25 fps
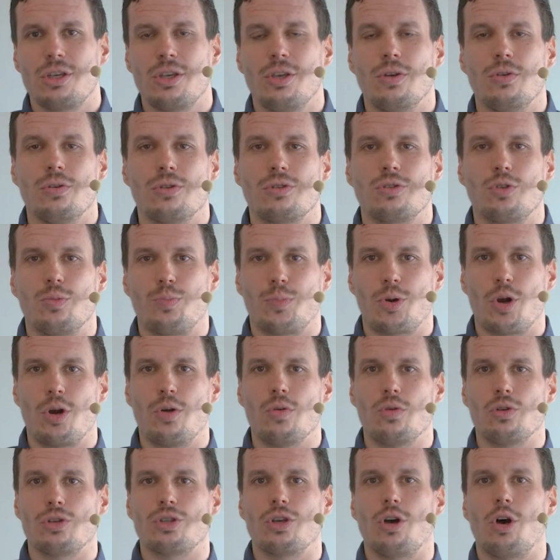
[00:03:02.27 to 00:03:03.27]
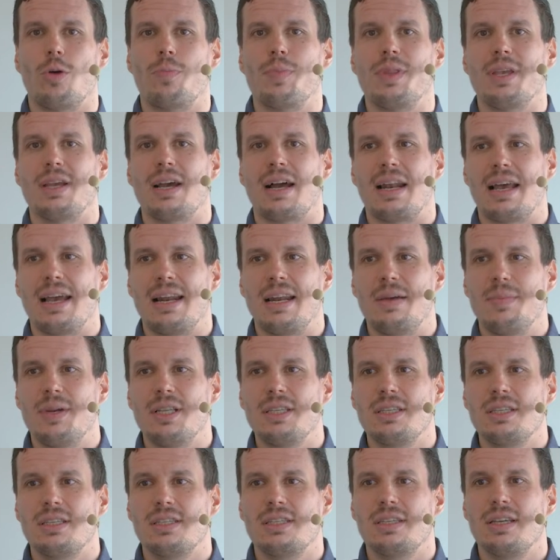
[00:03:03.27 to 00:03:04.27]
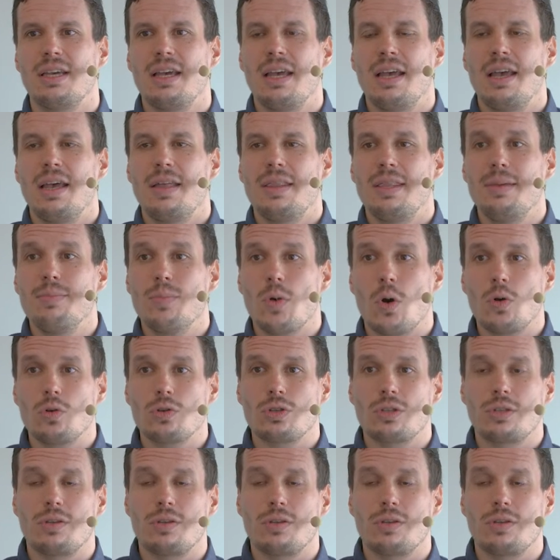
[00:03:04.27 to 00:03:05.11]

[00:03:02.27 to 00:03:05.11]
used to produce optical elements, the most